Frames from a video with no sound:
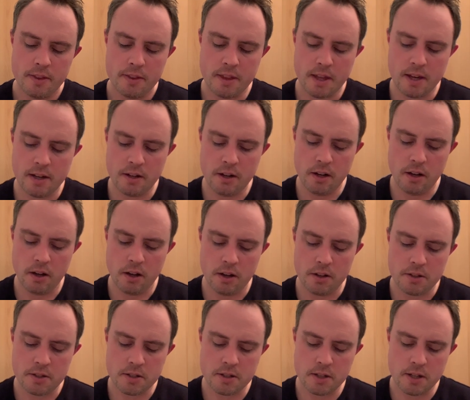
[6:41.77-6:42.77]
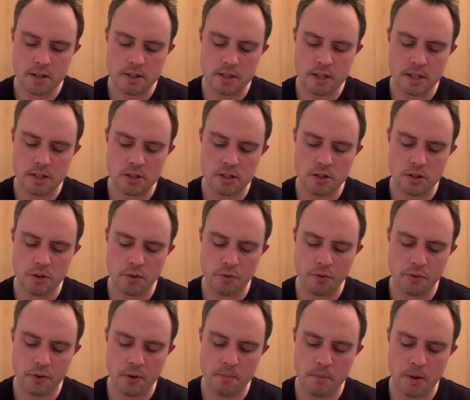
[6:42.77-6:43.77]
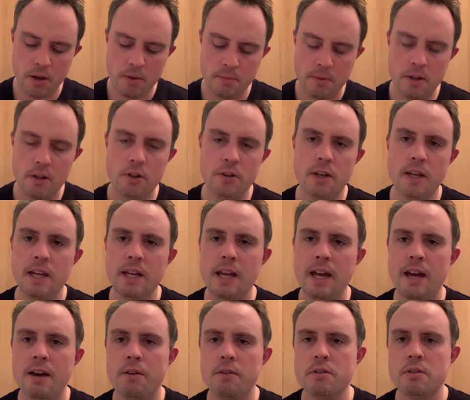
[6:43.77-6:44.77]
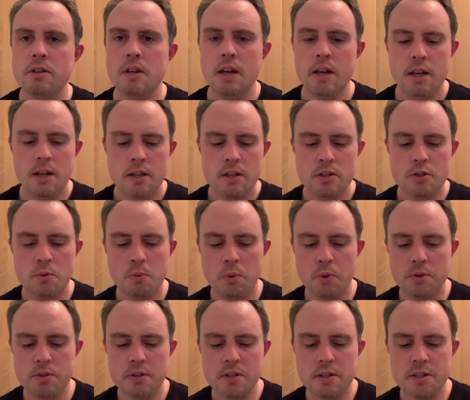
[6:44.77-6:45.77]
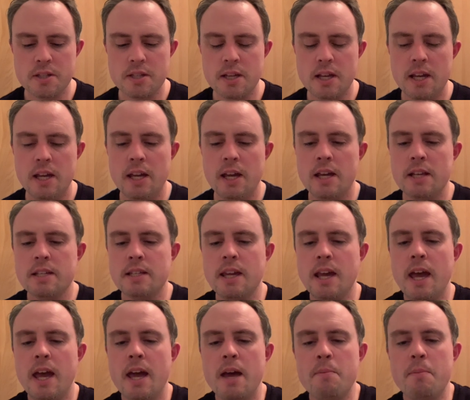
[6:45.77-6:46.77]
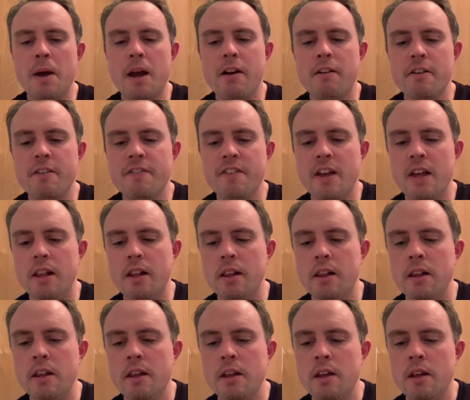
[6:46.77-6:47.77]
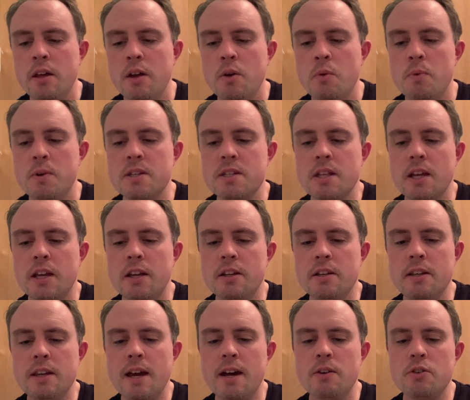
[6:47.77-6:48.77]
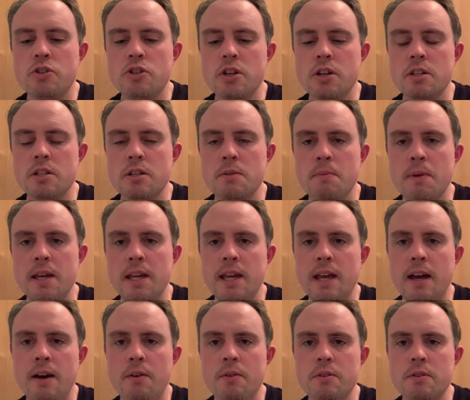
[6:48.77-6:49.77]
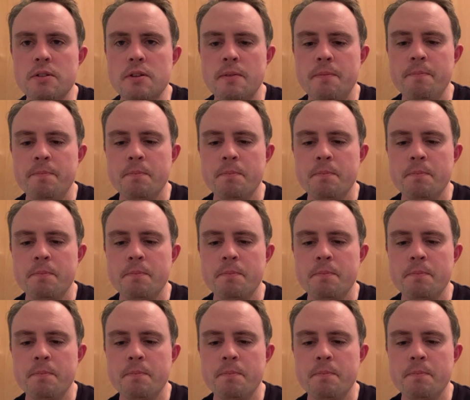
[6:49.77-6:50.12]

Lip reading: Then at last, as they stood for a moment looking out towards the sea and Cair Paravel, which they could now just make out,